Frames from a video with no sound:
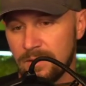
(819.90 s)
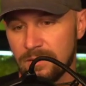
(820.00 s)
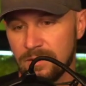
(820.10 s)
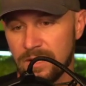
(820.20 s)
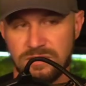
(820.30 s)

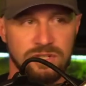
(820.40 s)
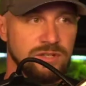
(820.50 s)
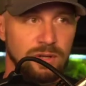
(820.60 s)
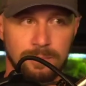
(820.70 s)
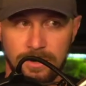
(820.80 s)
it's just all
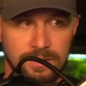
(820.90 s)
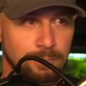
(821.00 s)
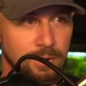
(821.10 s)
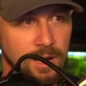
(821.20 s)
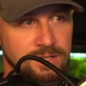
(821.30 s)
part of the
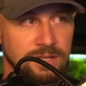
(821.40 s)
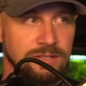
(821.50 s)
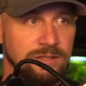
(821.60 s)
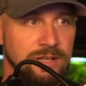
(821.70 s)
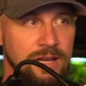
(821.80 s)
process.
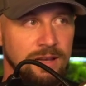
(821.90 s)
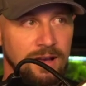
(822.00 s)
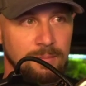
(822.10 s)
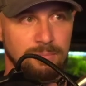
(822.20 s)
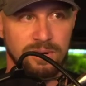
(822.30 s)
I'm
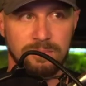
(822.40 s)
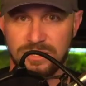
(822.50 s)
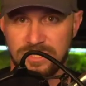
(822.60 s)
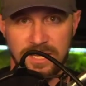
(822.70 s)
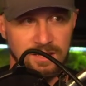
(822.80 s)
pretty much
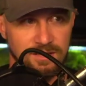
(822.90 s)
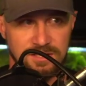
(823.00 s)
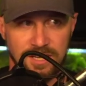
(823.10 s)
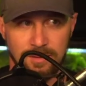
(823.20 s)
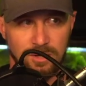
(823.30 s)
taking the
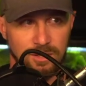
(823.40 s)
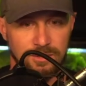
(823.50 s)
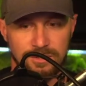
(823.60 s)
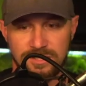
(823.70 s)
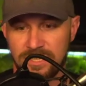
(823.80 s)
same
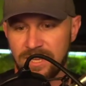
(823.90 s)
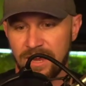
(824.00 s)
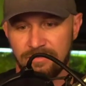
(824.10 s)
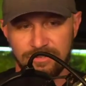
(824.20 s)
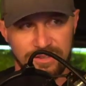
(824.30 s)
clothes and the
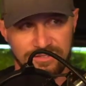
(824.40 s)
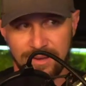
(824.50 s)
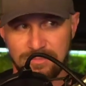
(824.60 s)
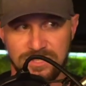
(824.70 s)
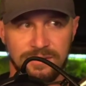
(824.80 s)
same
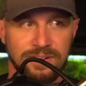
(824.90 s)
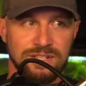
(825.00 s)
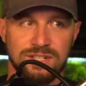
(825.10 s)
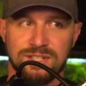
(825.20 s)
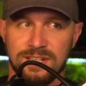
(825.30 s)
stuff. I
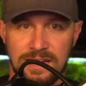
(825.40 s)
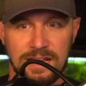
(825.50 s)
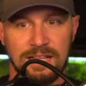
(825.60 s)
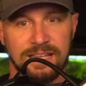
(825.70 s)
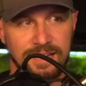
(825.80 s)
just
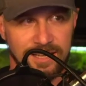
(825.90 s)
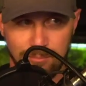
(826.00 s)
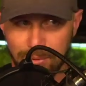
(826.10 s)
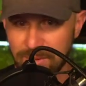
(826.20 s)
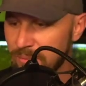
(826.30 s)
cleaned it and put
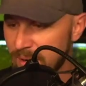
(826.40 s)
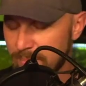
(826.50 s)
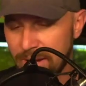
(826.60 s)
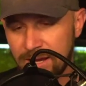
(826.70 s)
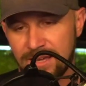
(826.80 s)
it right
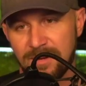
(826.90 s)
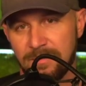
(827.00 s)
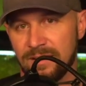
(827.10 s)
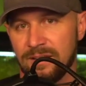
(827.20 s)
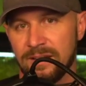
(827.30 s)
back into my
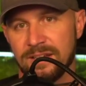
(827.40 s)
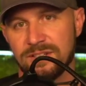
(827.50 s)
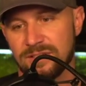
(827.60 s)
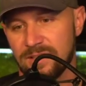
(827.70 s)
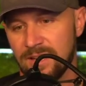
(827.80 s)
luggage.
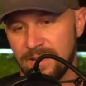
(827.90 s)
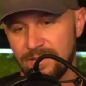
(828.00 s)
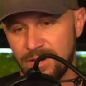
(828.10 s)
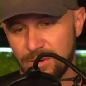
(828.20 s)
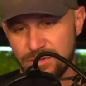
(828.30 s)

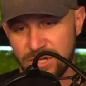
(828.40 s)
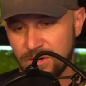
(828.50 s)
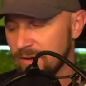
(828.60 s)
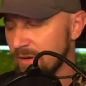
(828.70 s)
No joke.